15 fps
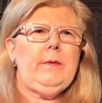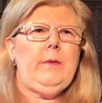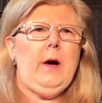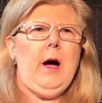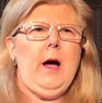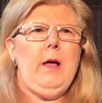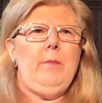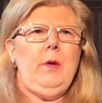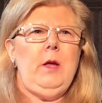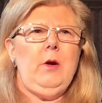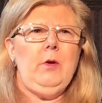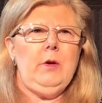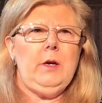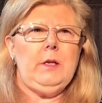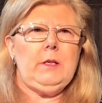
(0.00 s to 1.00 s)
I'm
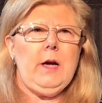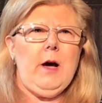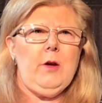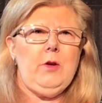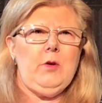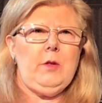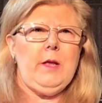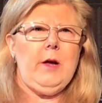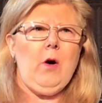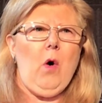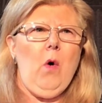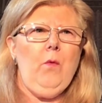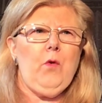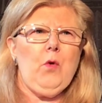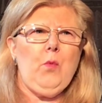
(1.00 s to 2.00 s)
here to tell you that
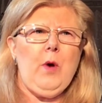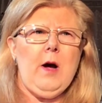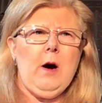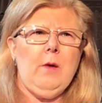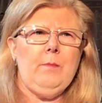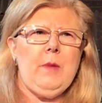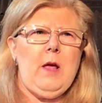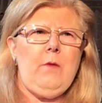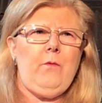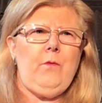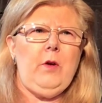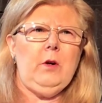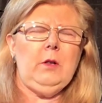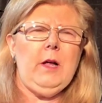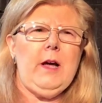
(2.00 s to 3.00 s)
overwhelm may
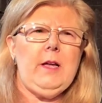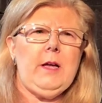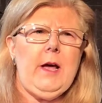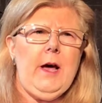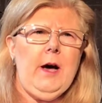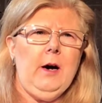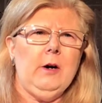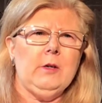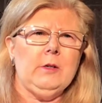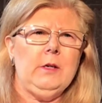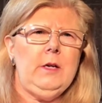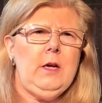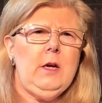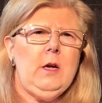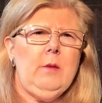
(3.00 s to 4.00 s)
feel like hell,
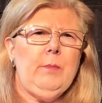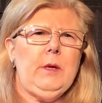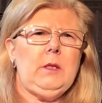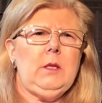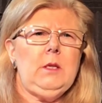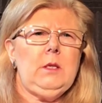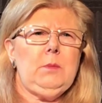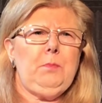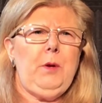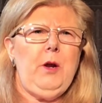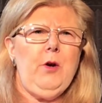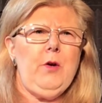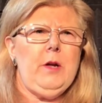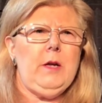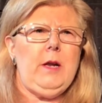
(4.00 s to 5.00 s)
but this
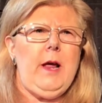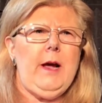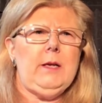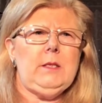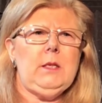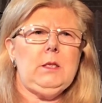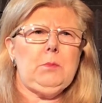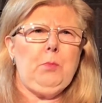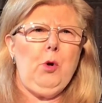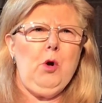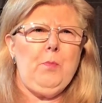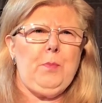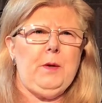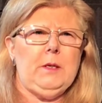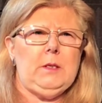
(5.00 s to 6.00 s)
period has its
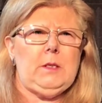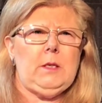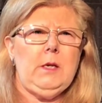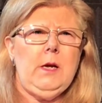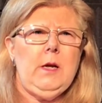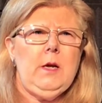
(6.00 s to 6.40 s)
purpose.